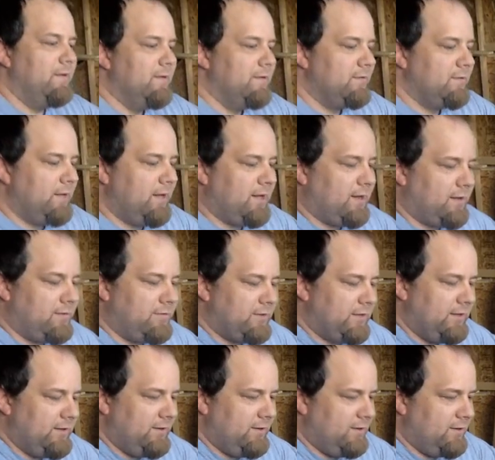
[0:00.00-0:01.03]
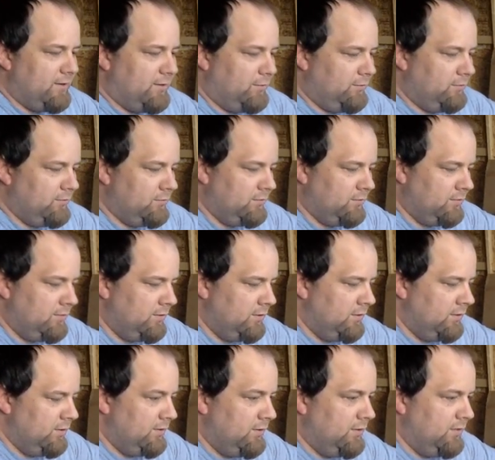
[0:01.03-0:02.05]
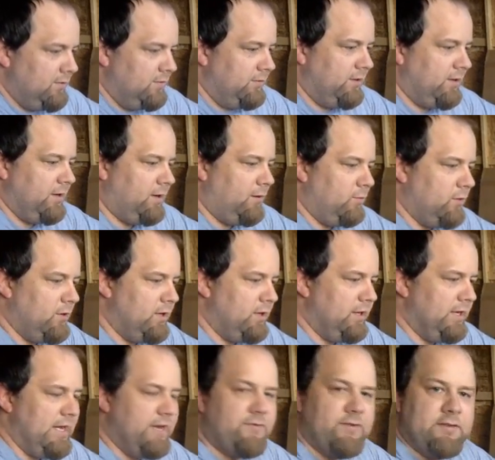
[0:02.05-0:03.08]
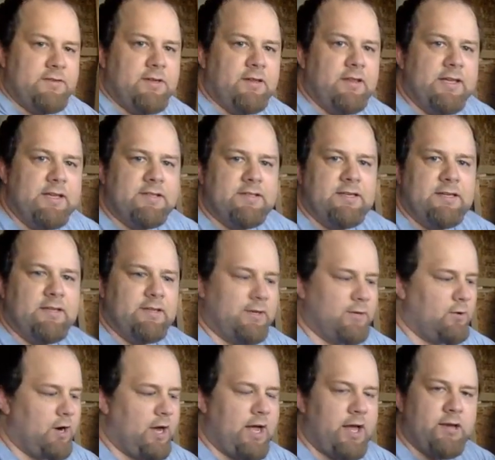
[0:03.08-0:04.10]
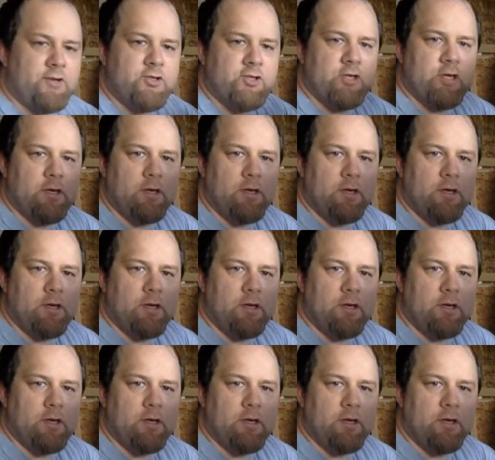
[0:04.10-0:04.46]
Yeah, you know, they all want to leave until they see the crotch.